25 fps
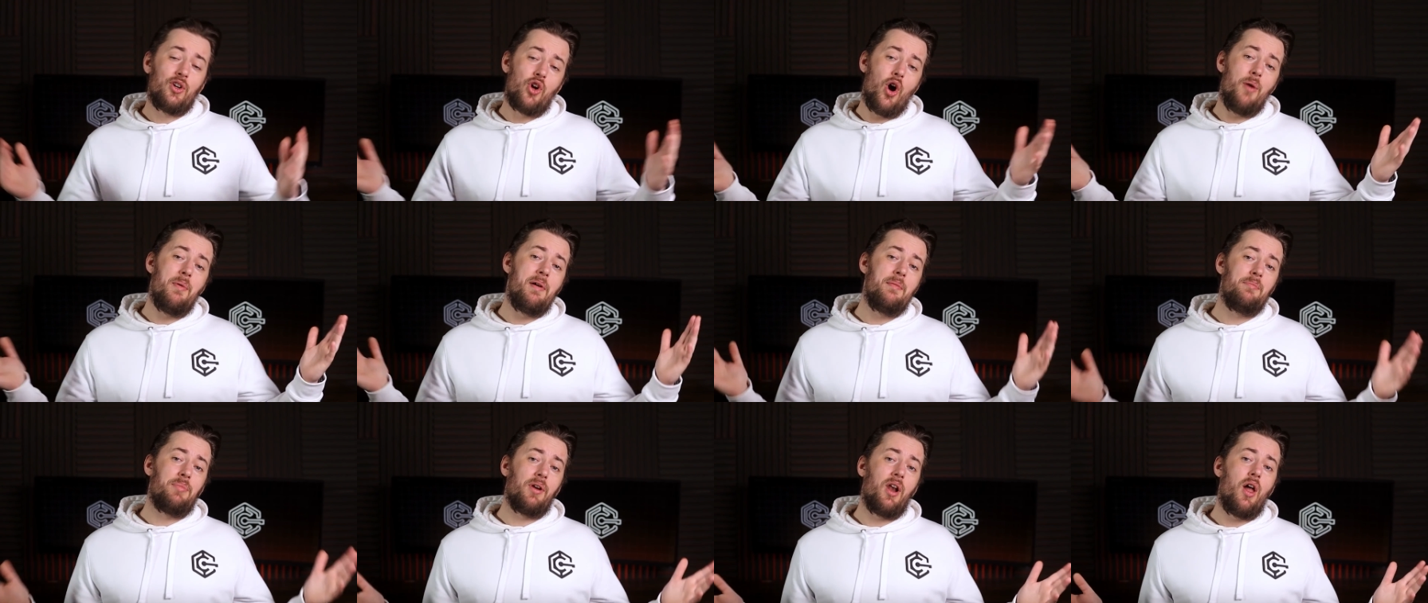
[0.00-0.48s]

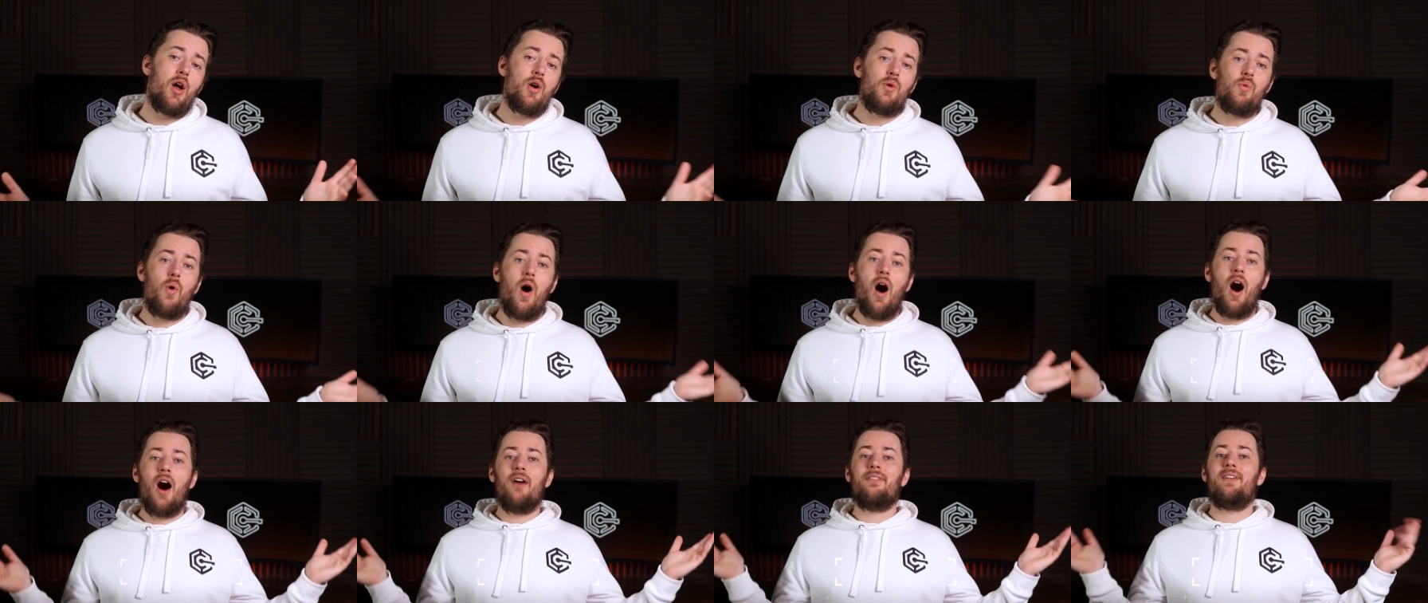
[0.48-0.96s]
Comment
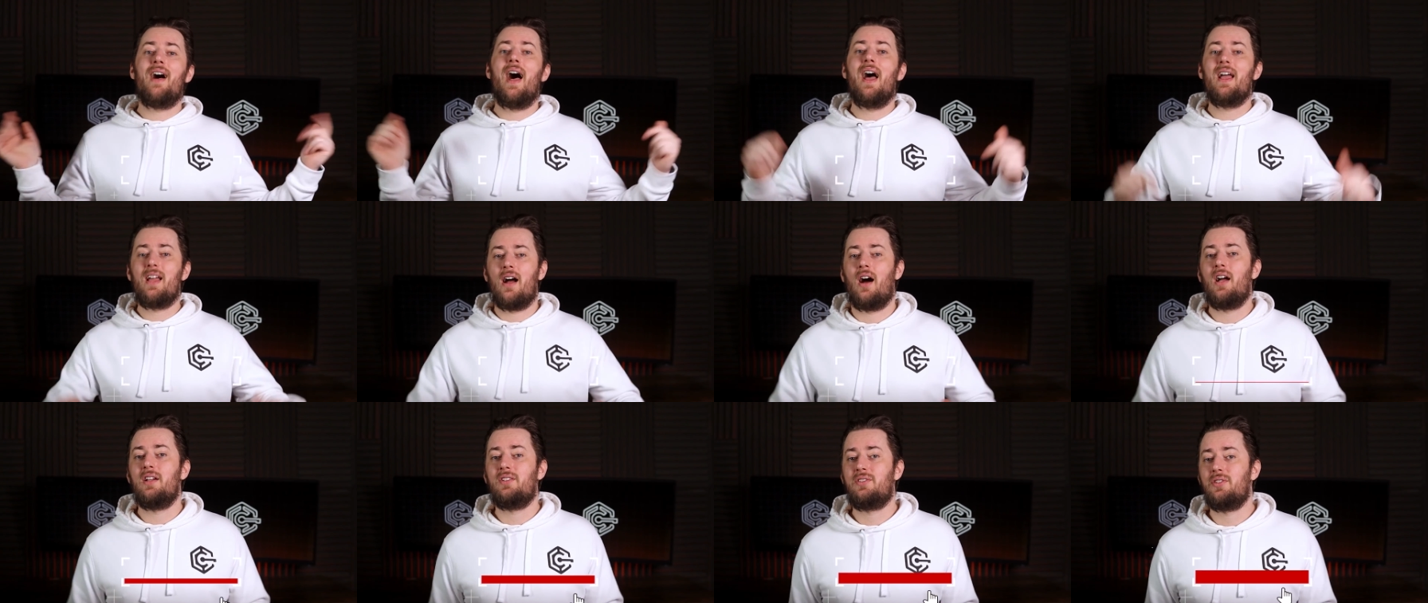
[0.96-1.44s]
below what other
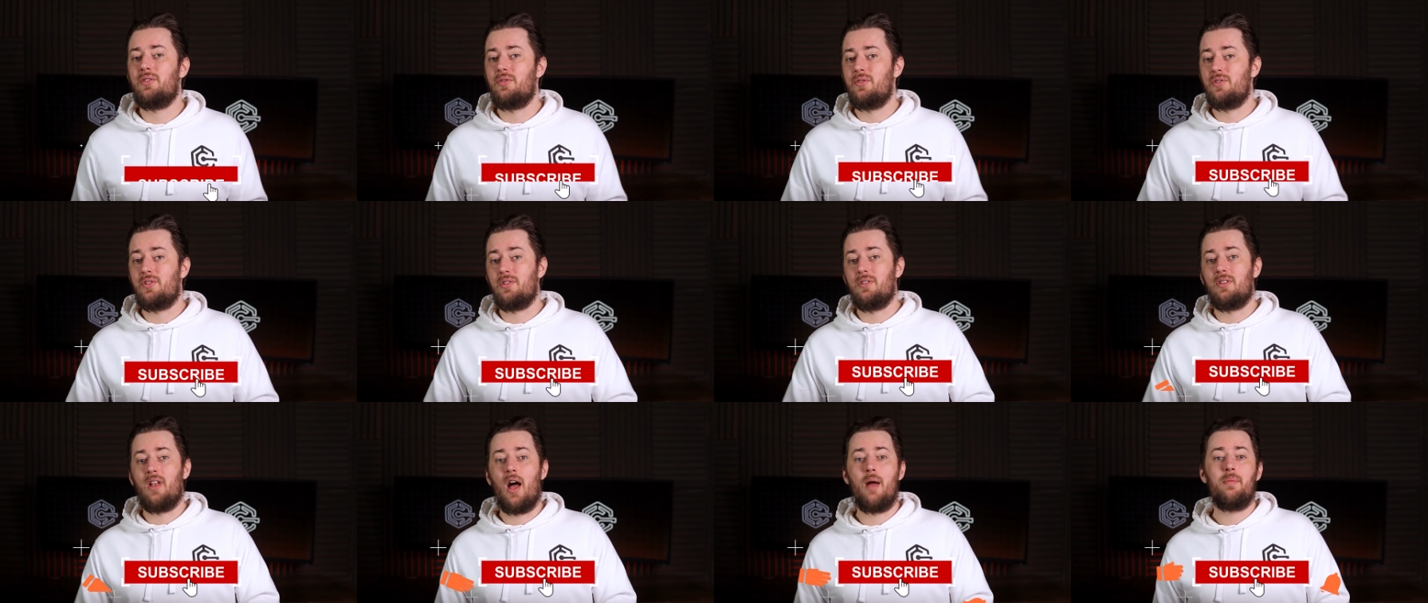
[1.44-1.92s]
A I
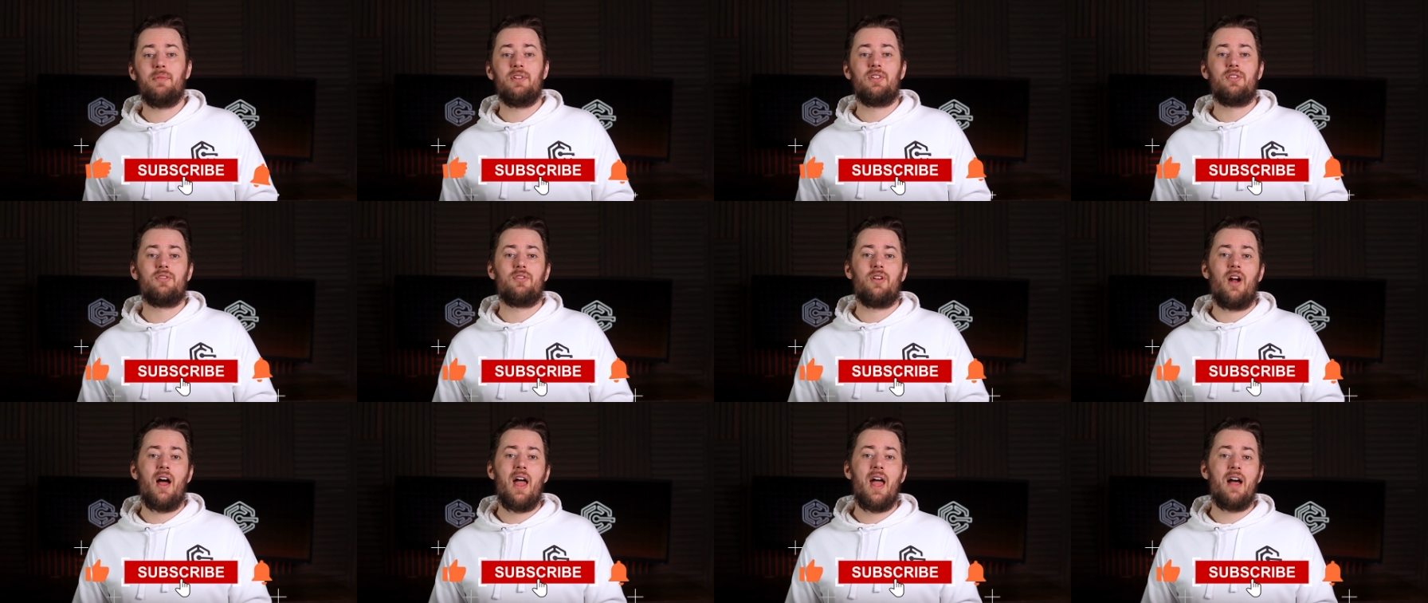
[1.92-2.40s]
tools you'd like me
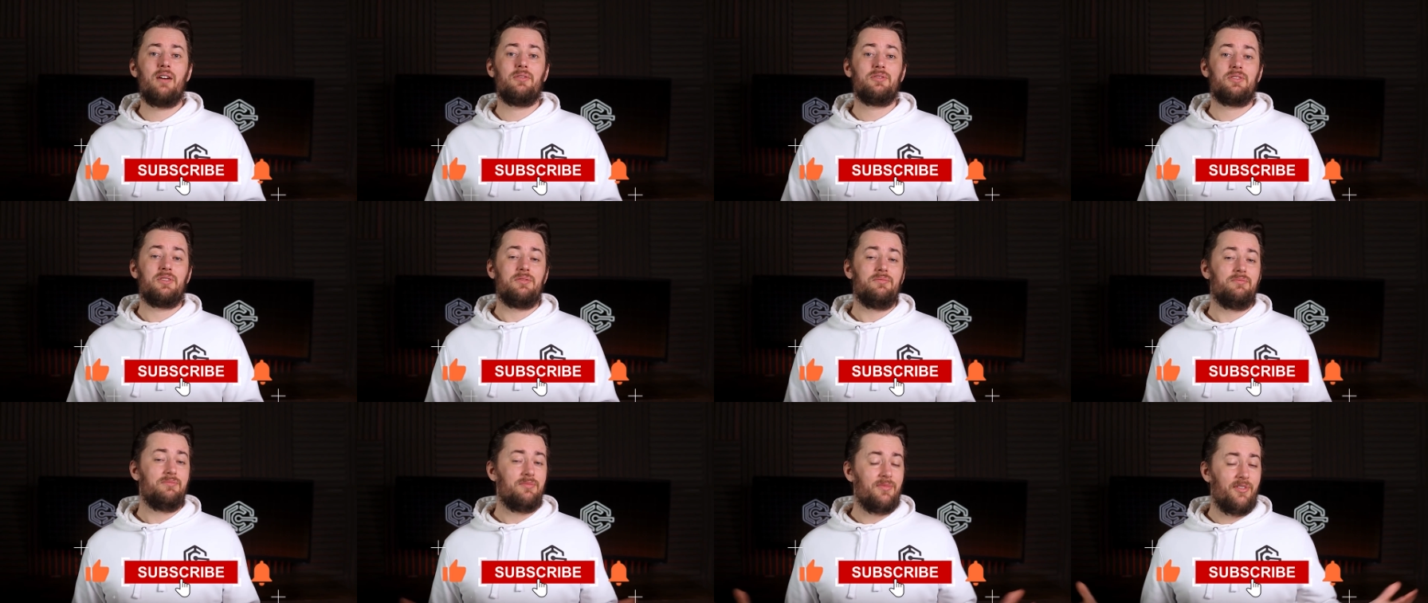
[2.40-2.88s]
to try
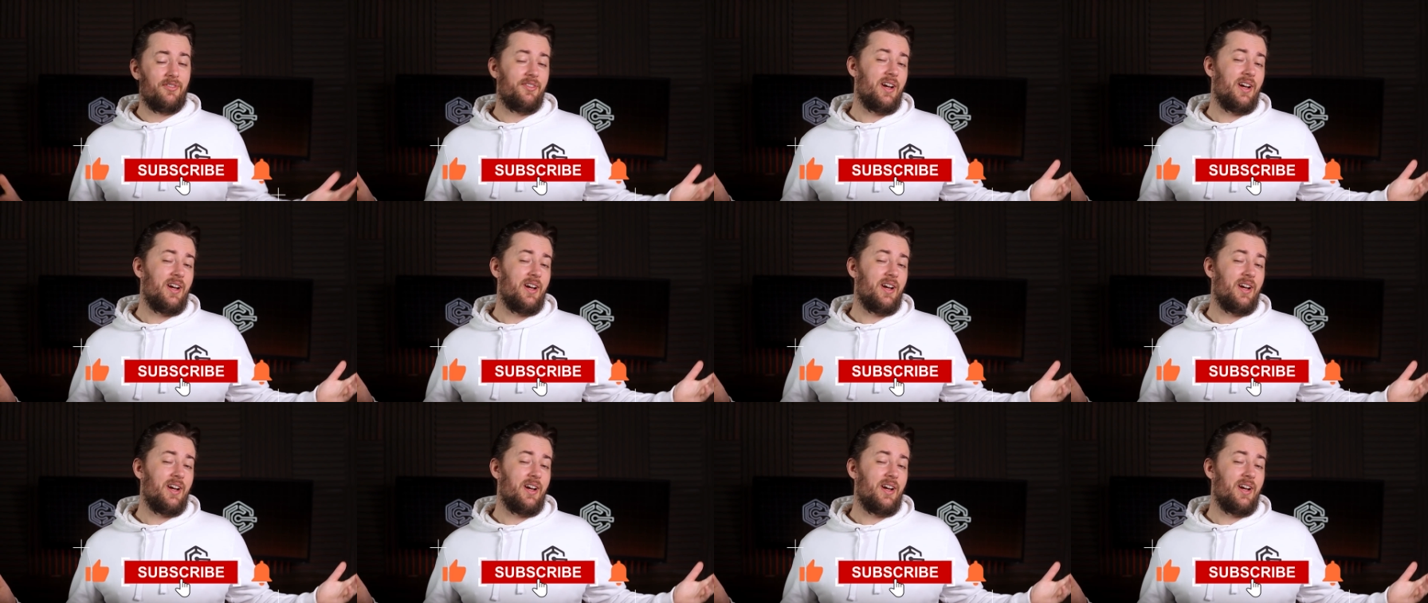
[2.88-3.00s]
out.